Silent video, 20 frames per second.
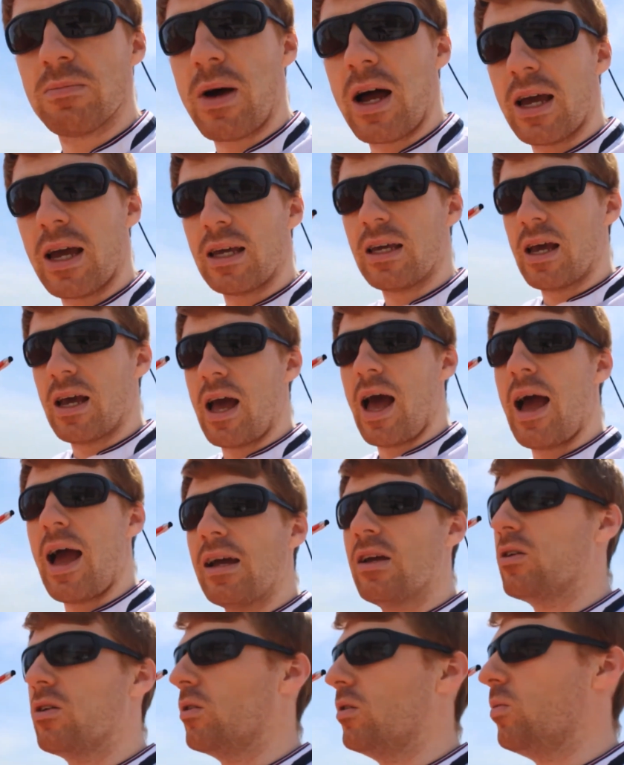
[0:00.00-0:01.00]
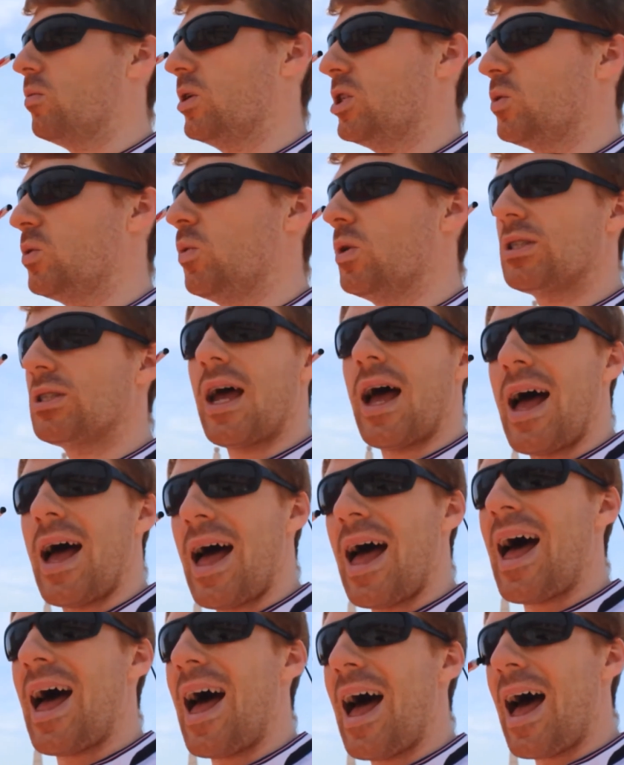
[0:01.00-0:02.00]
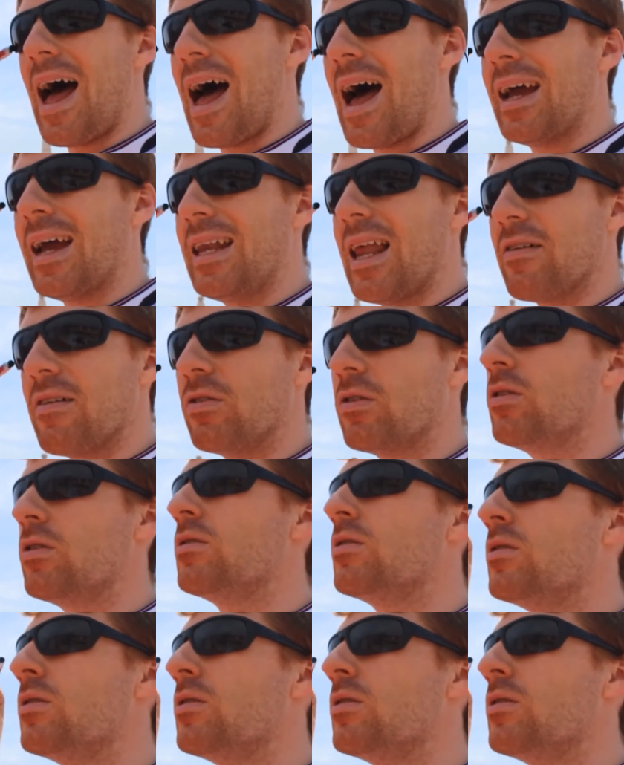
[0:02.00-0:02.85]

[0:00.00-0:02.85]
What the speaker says: my angle, which was at eye level,